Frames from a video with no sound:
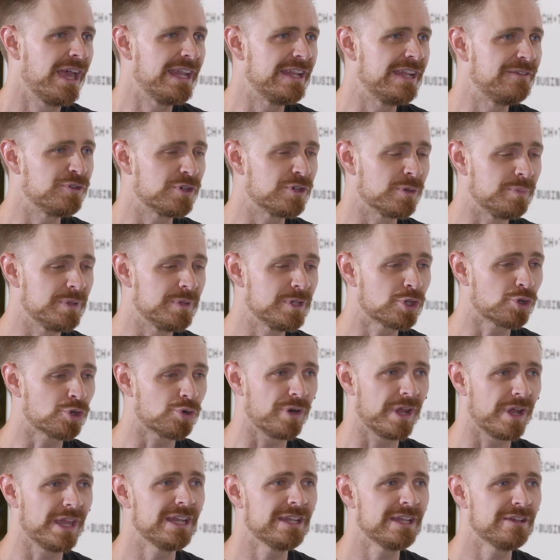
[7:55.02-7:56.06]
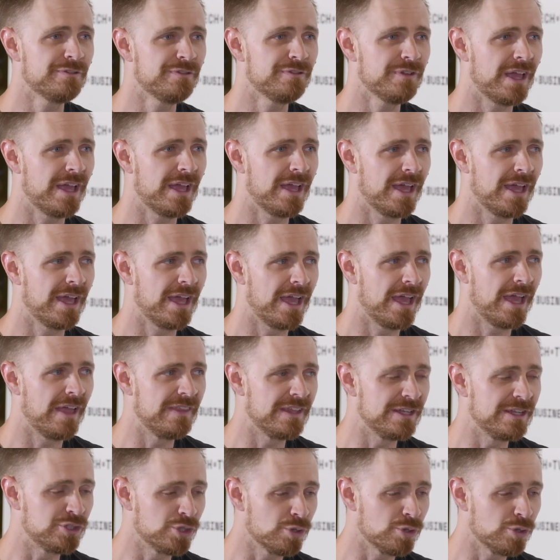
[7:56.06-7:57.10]
And if you can be creative
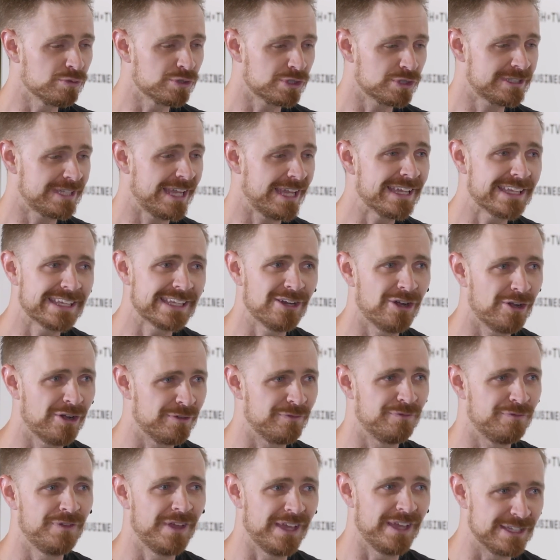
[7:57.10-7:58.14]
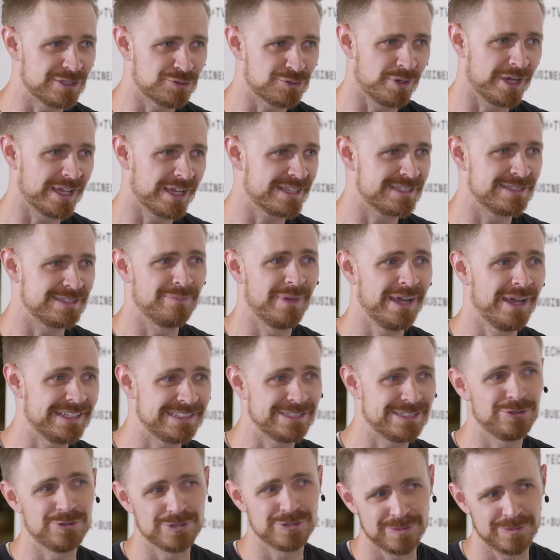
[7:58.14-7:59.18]
and then don't take it on face, right? Because it might
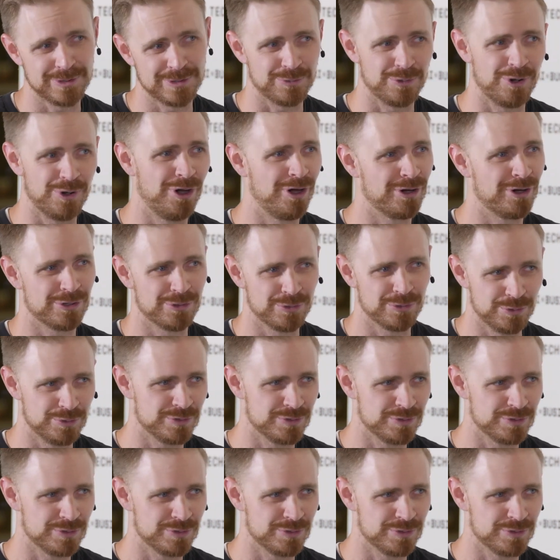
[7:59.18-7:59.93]
tell you something wrong or